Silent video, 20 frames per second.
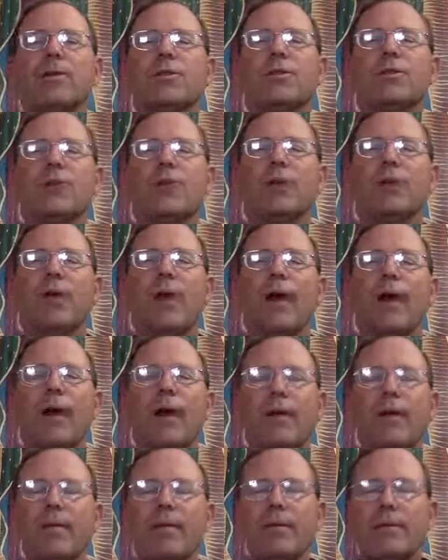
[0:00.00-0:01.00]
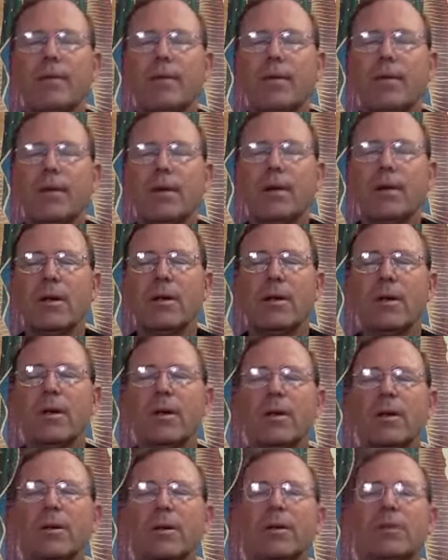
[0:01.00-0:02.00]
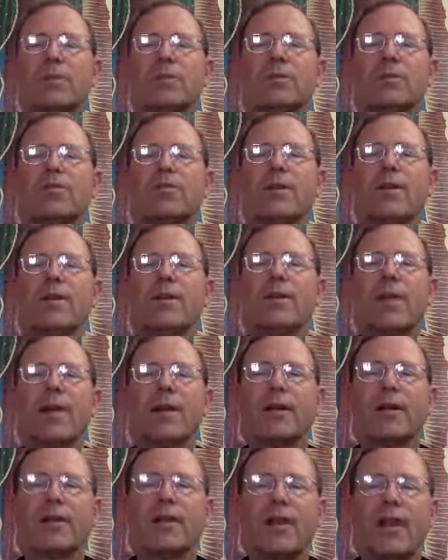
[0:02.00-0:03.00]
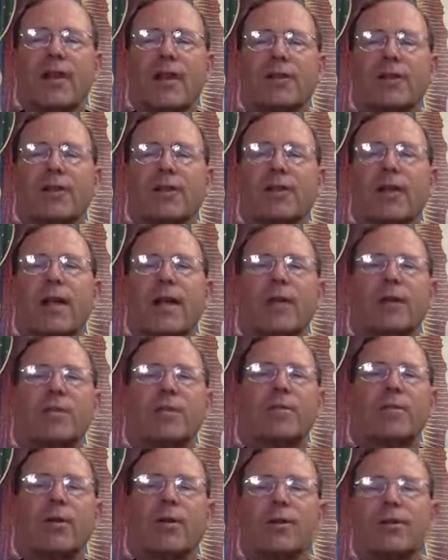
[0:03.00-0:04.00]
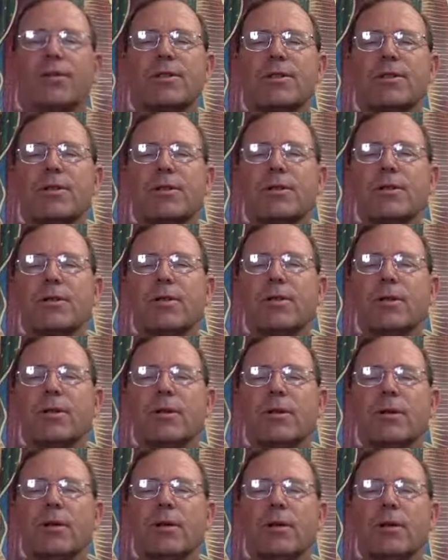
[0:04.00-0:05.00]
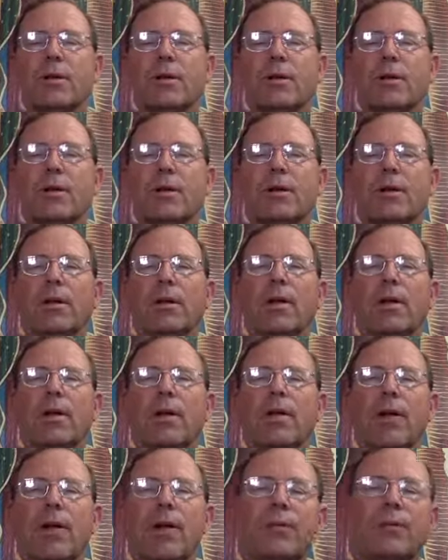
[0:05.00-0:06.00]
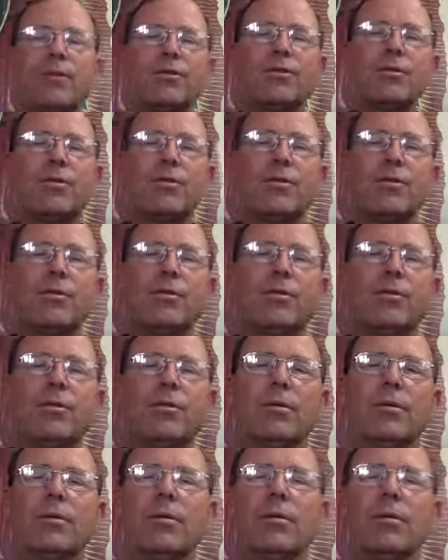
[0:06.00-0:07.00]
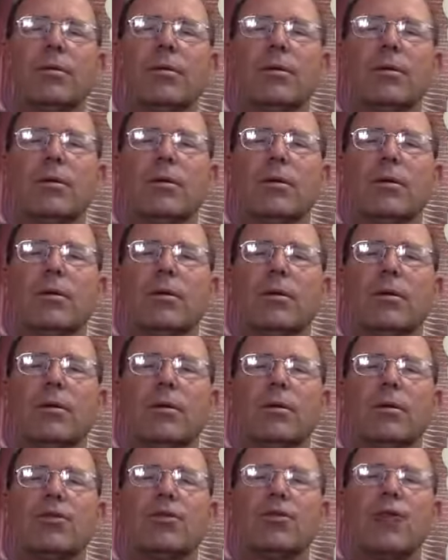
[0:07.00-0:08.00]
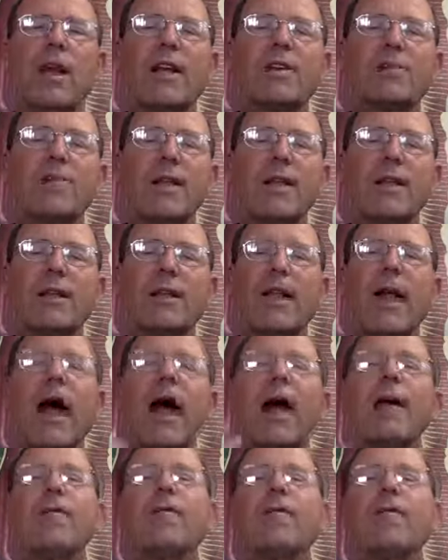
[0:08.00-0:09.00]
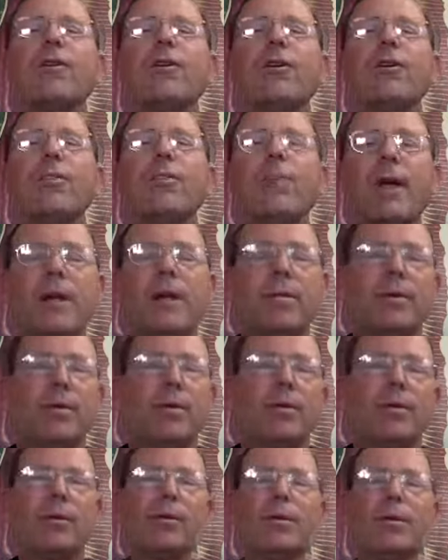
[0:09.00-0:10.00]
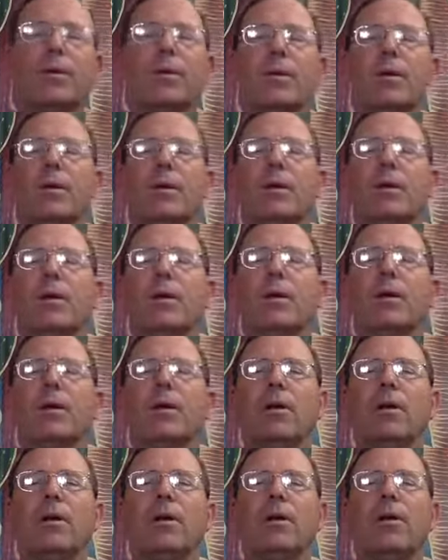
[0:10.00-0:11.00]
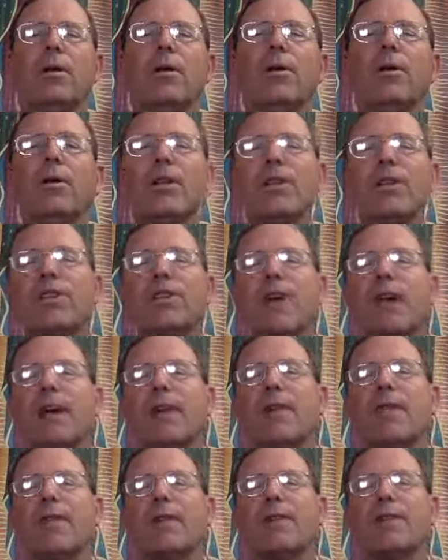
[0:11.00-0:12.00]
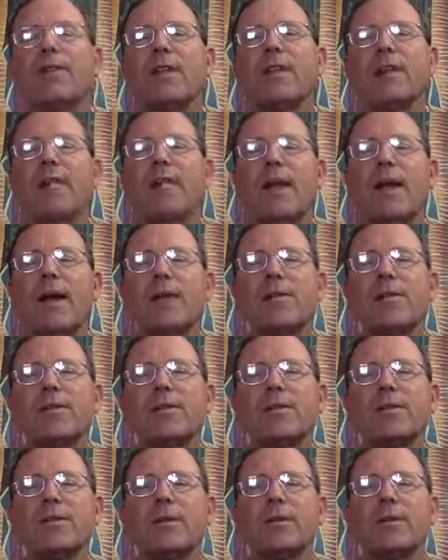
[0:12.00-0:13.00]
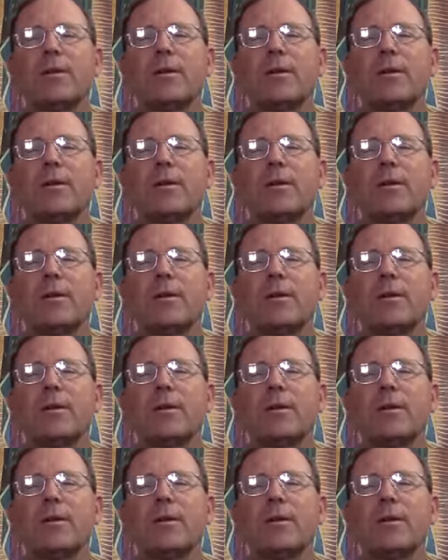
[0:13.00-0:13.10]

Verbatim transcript: So I have my technological experts that are able to transmit live for you people the holy sacrifice of the Mass.